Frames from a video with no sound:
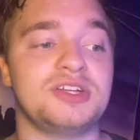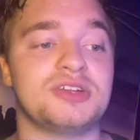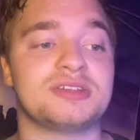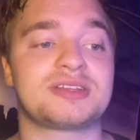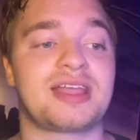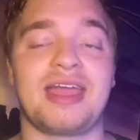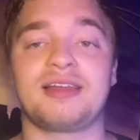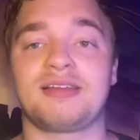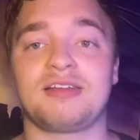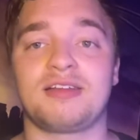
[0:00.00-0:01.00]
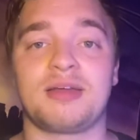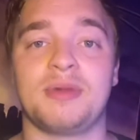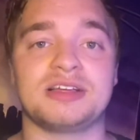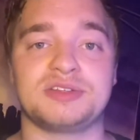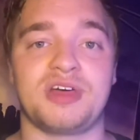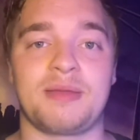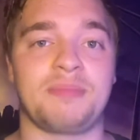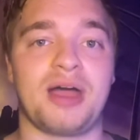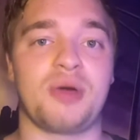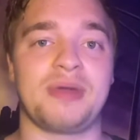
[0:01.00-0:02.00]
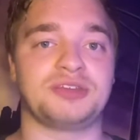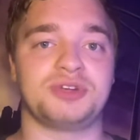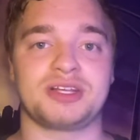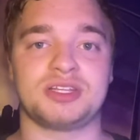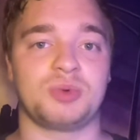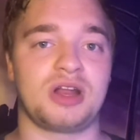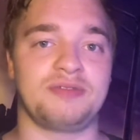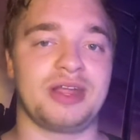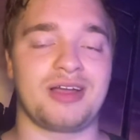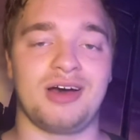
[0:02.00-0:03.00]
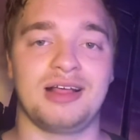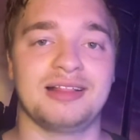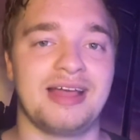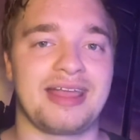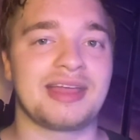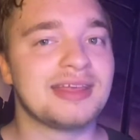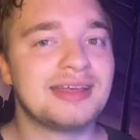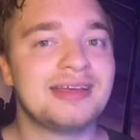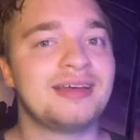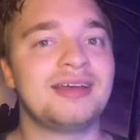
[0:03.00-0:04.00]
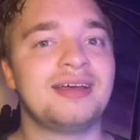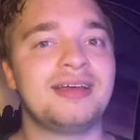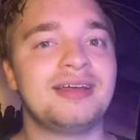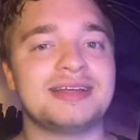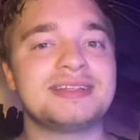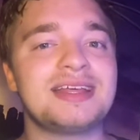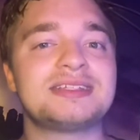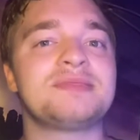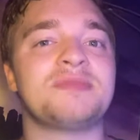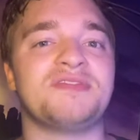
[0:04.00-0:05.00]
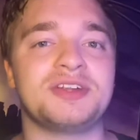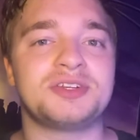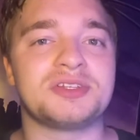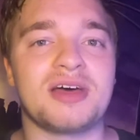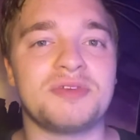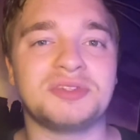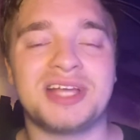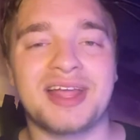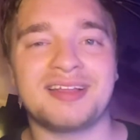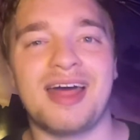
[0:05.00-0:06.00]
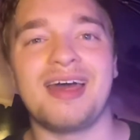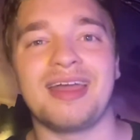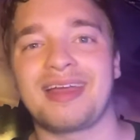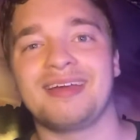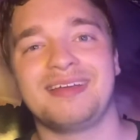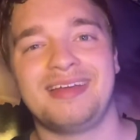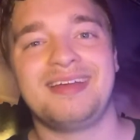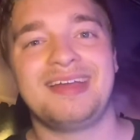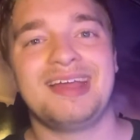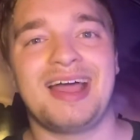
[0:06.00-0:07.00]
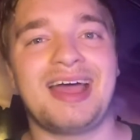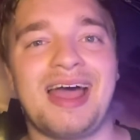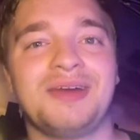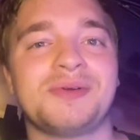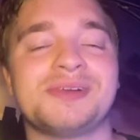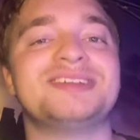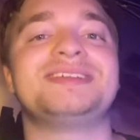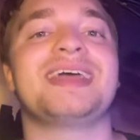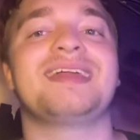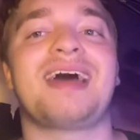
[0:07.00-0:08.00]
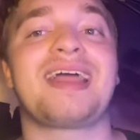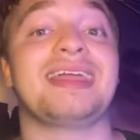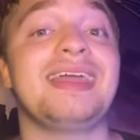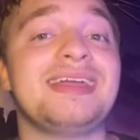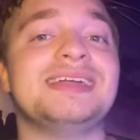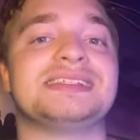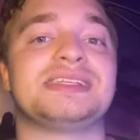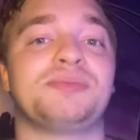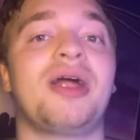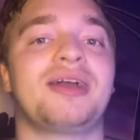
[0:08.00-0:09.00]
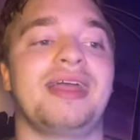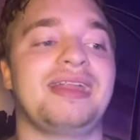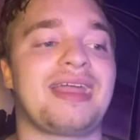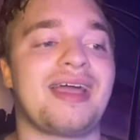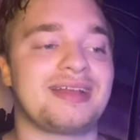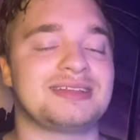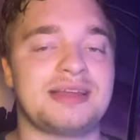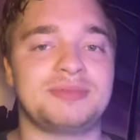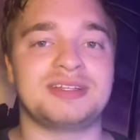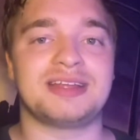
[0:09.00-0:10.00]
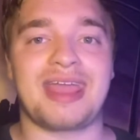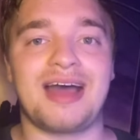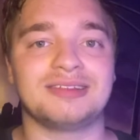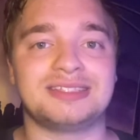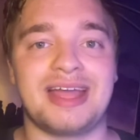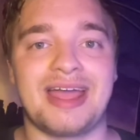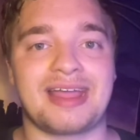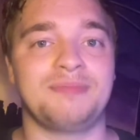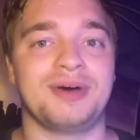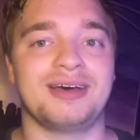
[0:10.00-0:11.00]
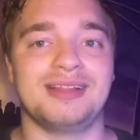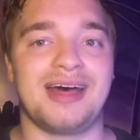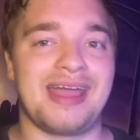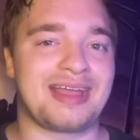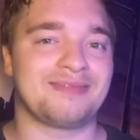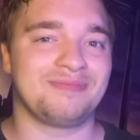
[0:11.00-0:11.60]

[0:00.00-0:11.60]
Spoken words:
to scan Kamala's like biometrics or whatever you call it? Like, isn't that some Avengers level tech? Like, I don't understand. I get he's smart and he got accepted to Caltech, but like,